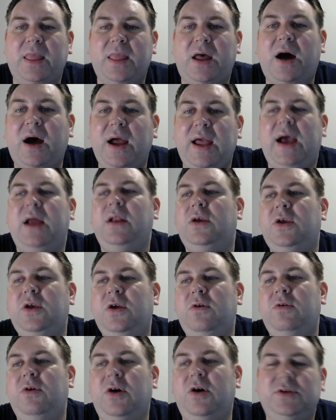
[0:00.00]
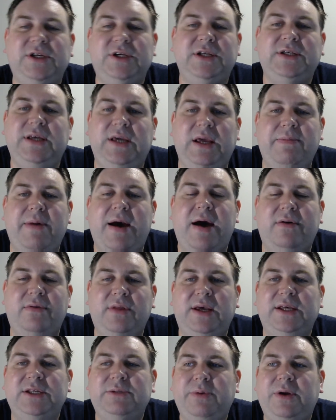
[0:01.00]
I had a curiosity about
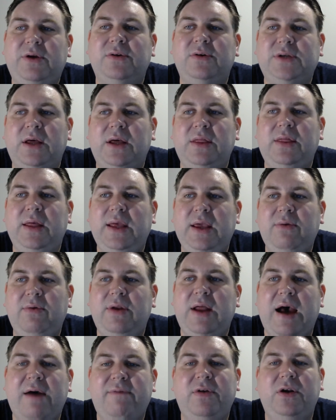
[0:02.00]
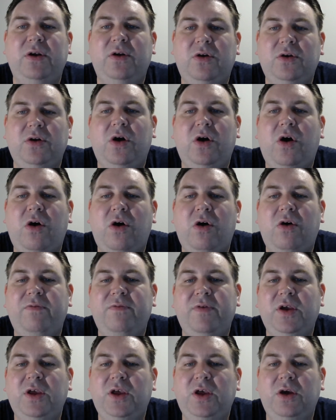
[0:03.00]
this because I think it would have a lot
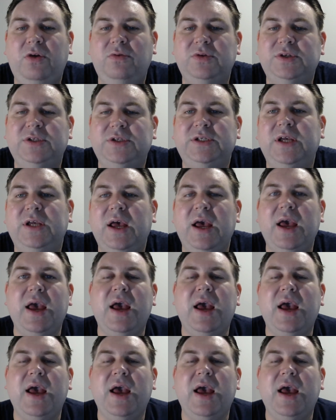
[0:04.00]
of use